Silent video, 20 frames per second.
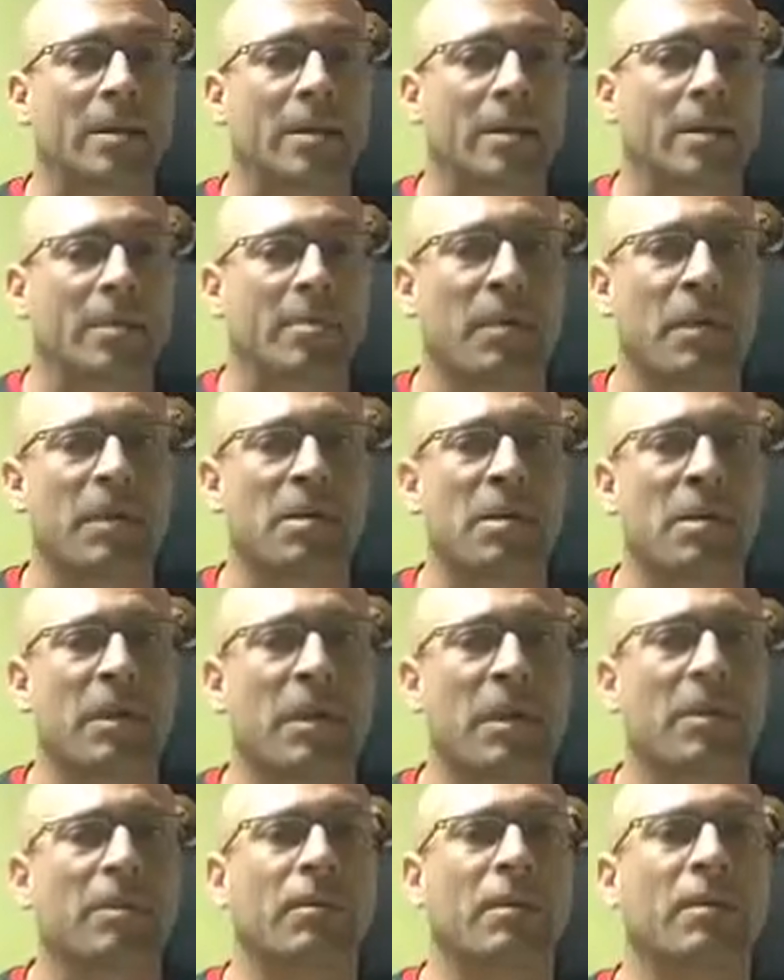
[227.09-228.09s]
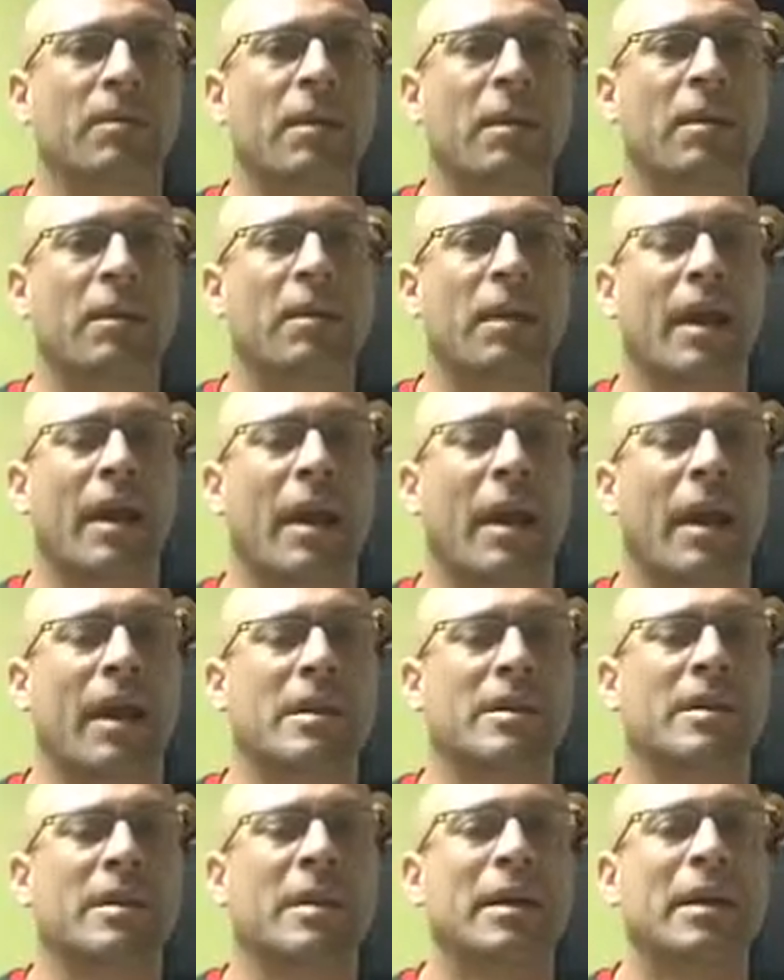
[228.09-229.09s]
And especially when we look
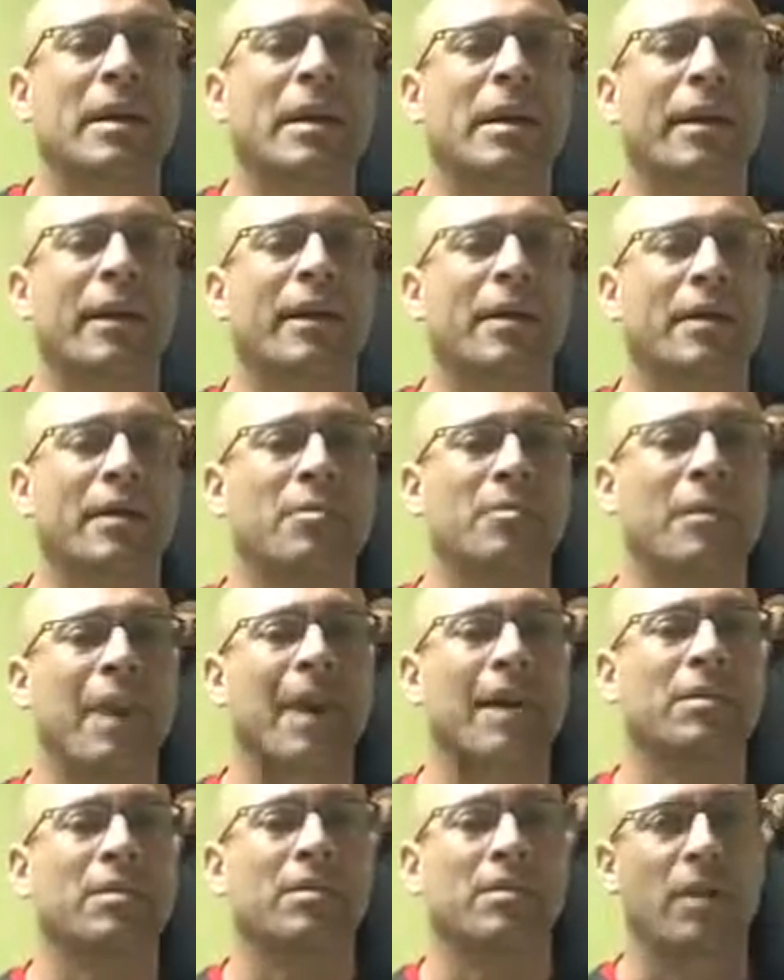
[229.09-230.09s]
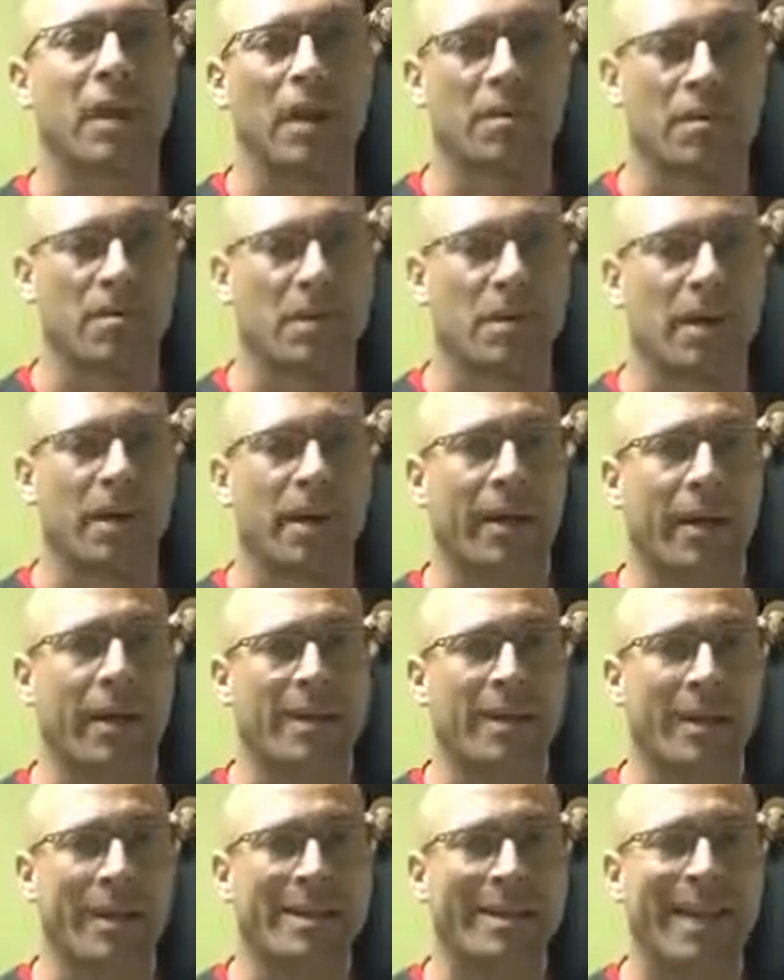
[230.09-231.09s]
at the main 2 types we're talking
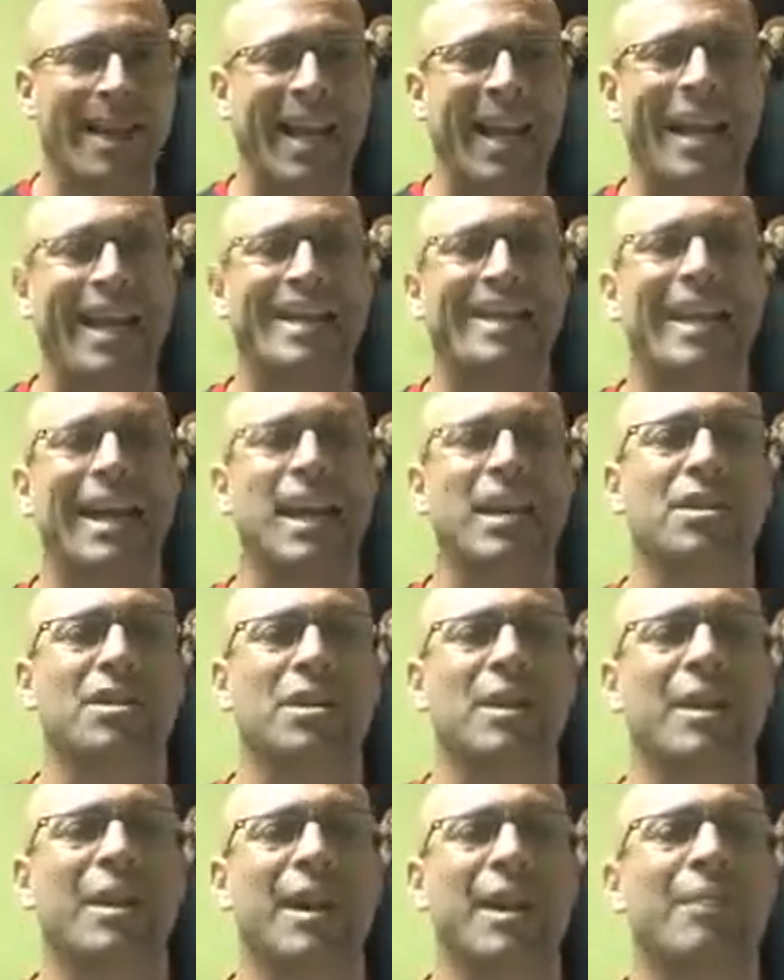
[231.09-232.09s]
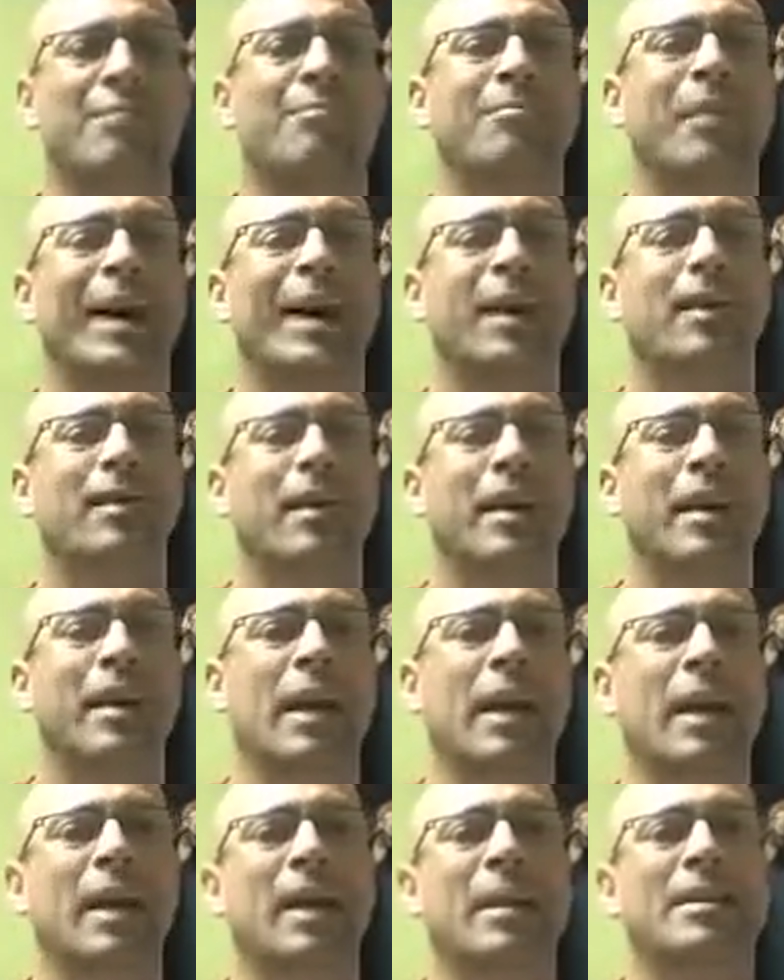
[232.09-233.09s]
about today, tension and migraine
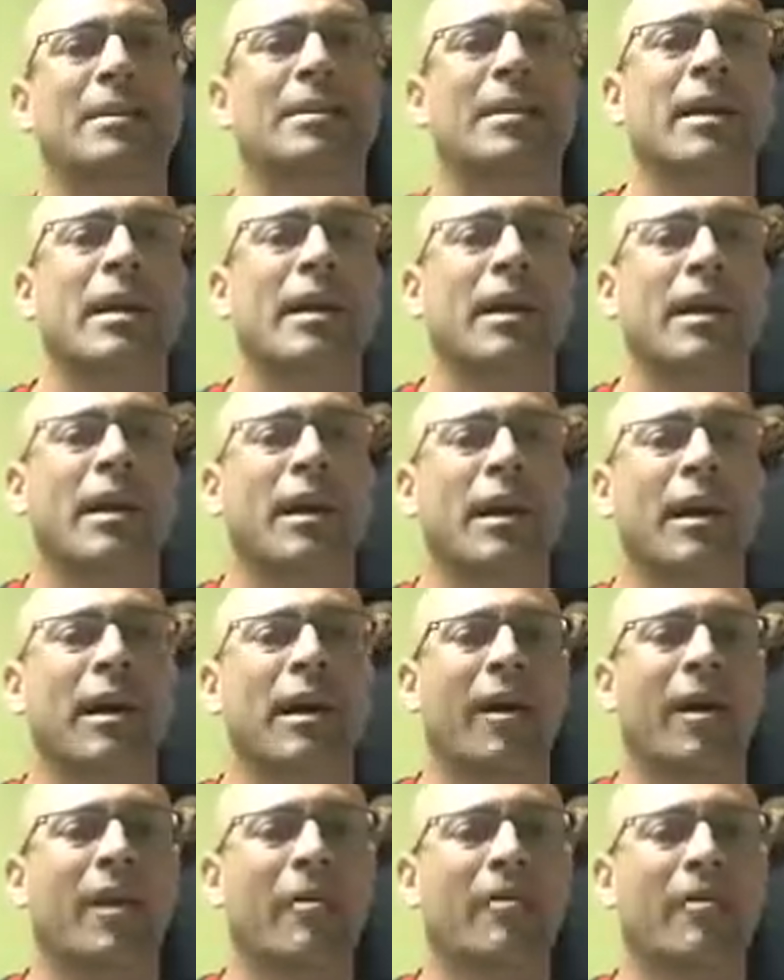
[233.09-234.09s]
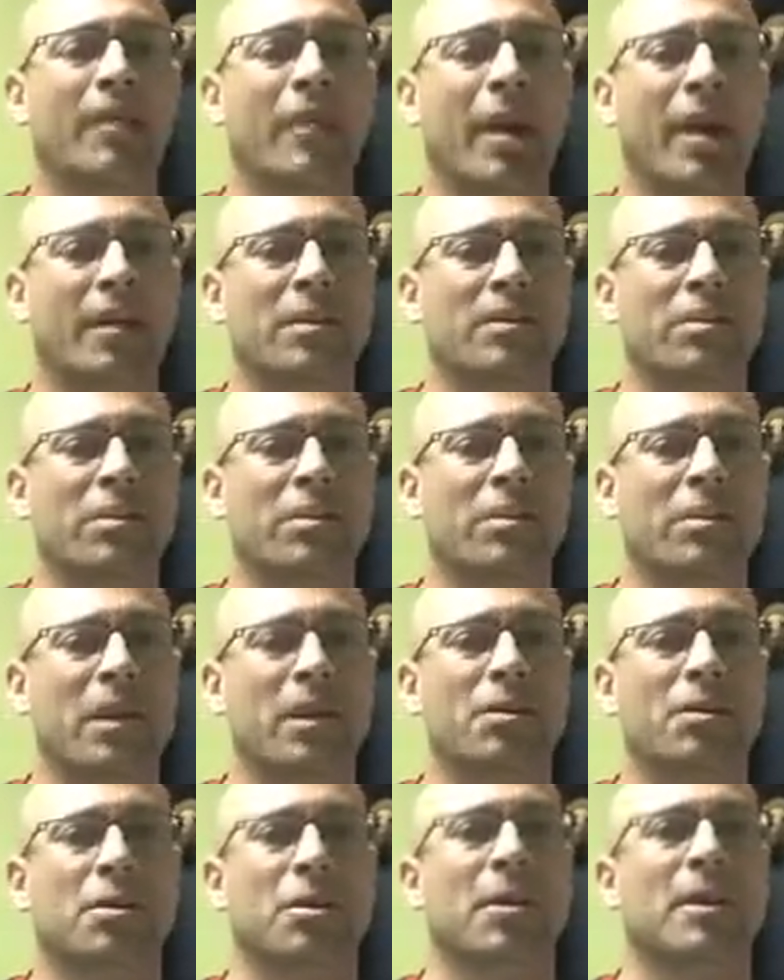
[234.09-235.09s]
headaches, that
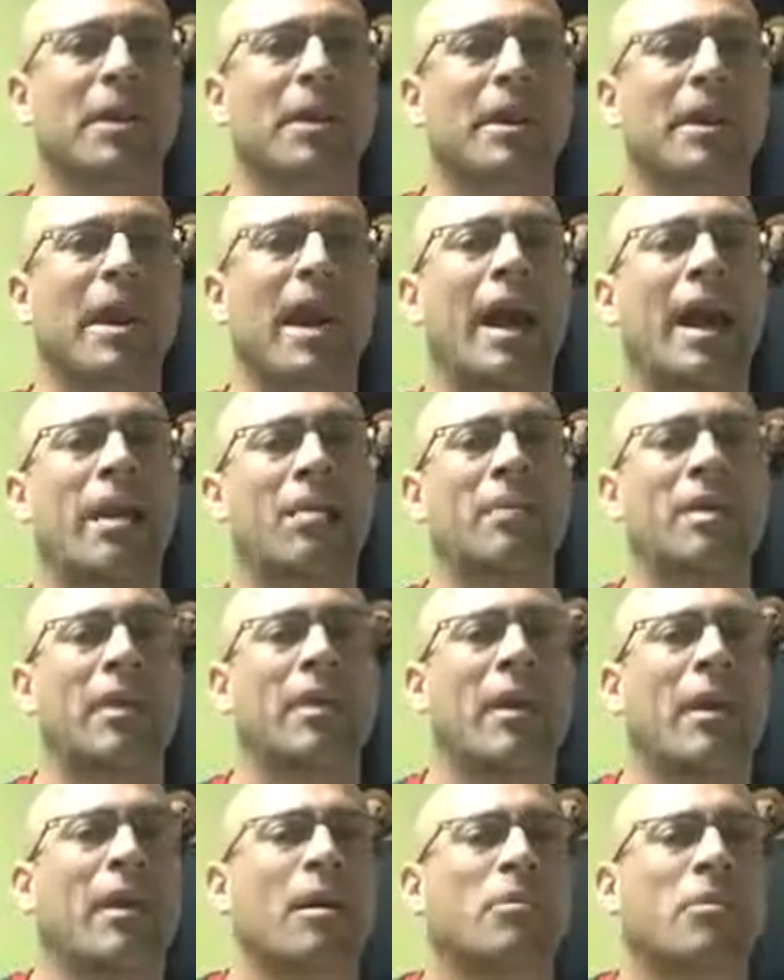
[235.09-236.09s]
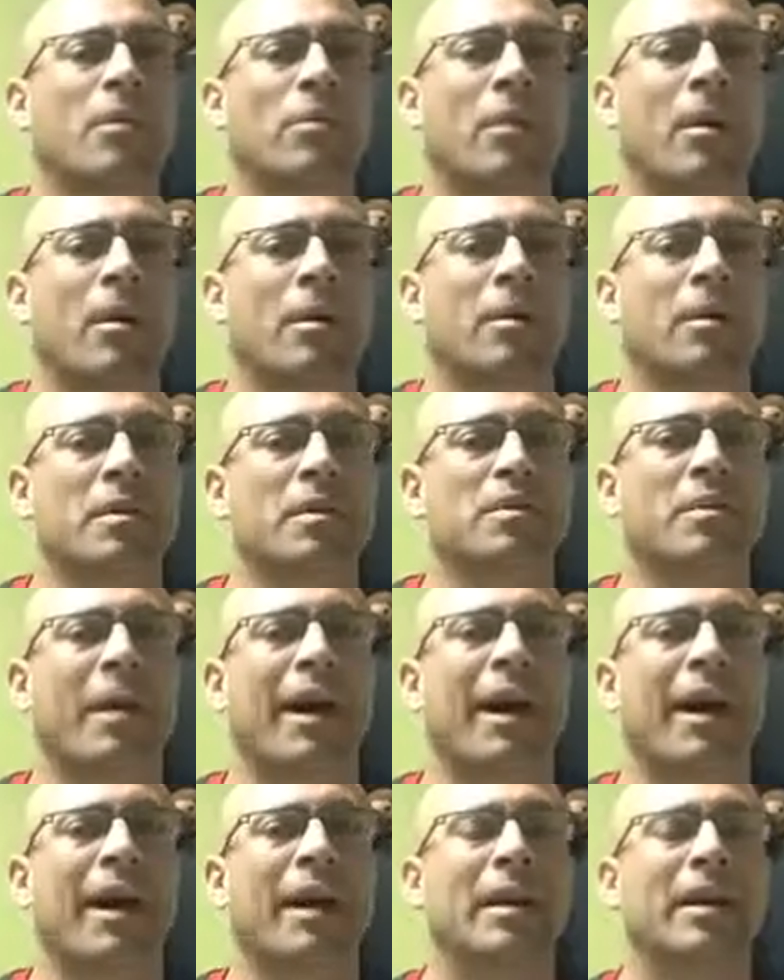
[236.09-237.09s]
structure and anatomy of that upper part of the
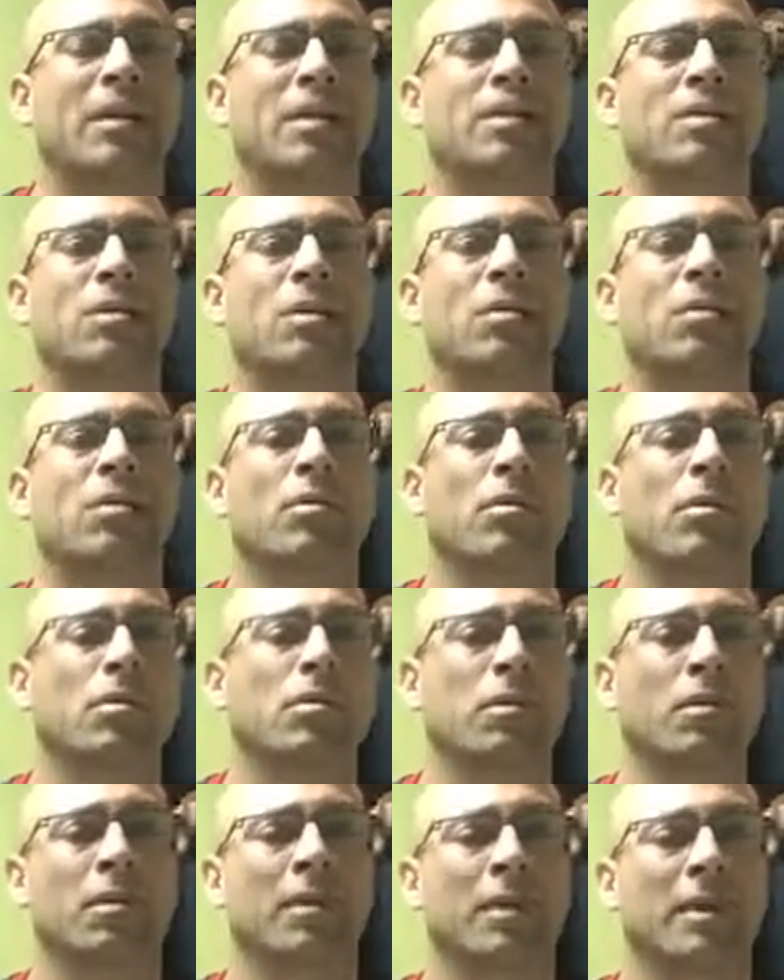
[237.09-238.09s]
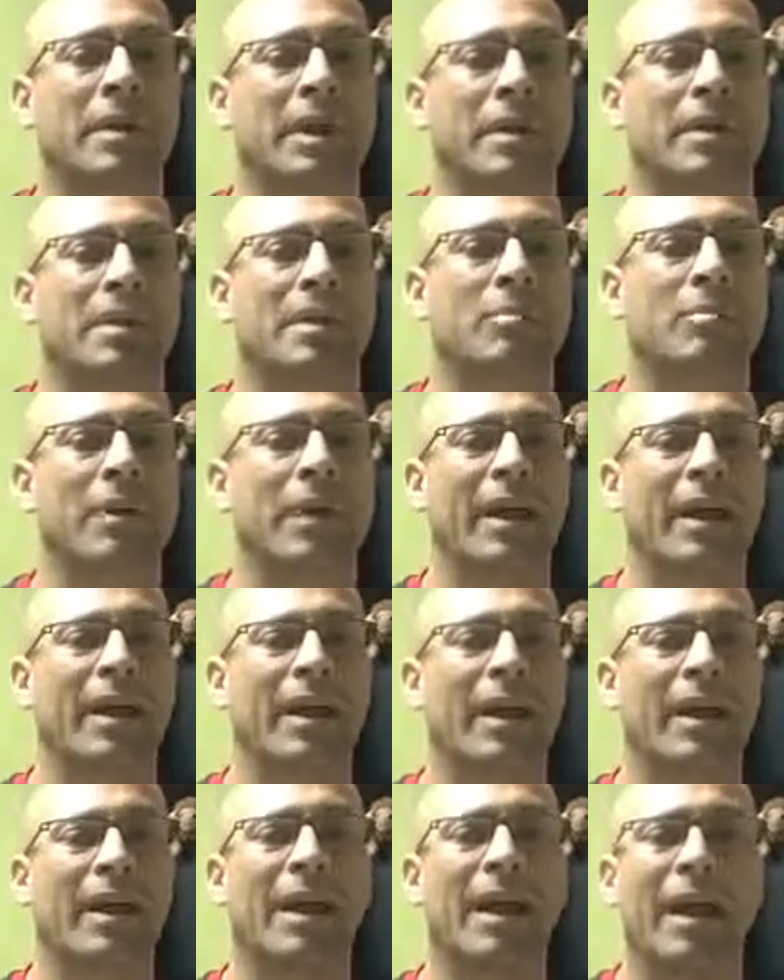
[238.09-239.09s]
spine is crucial and tends to play
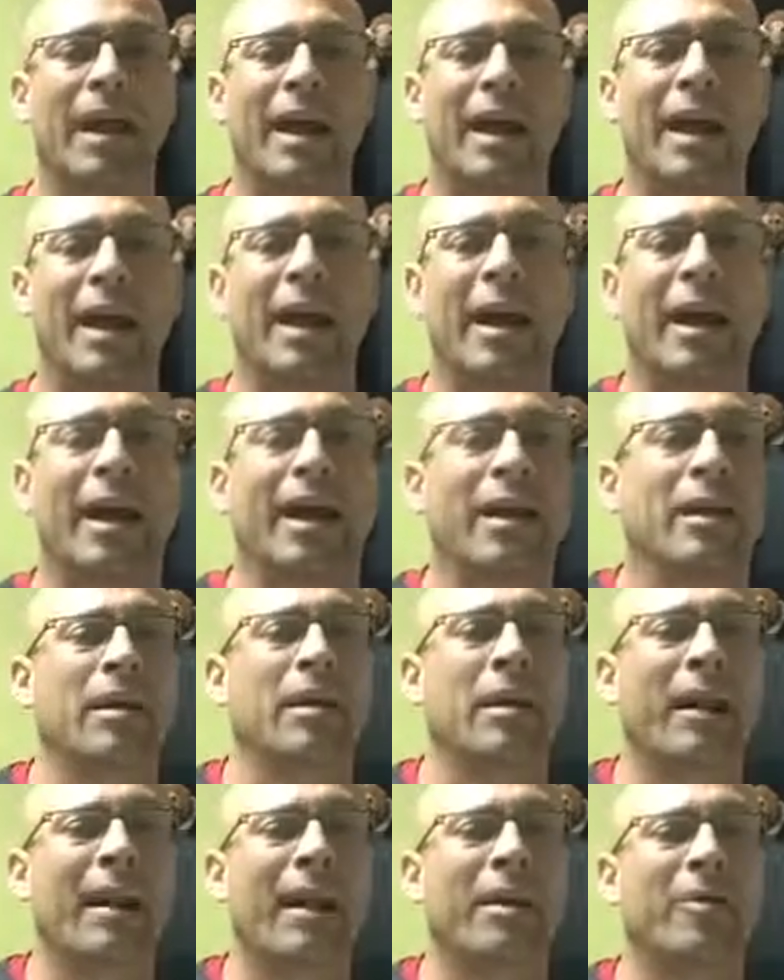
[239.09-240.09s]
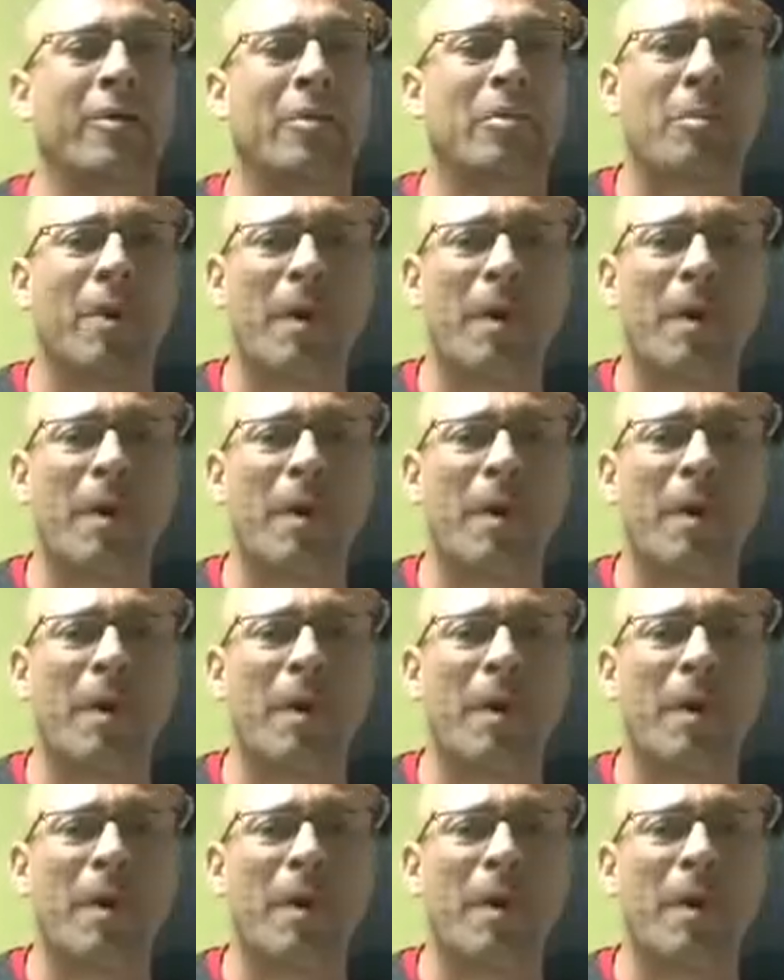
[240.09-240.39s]
in, you know, I would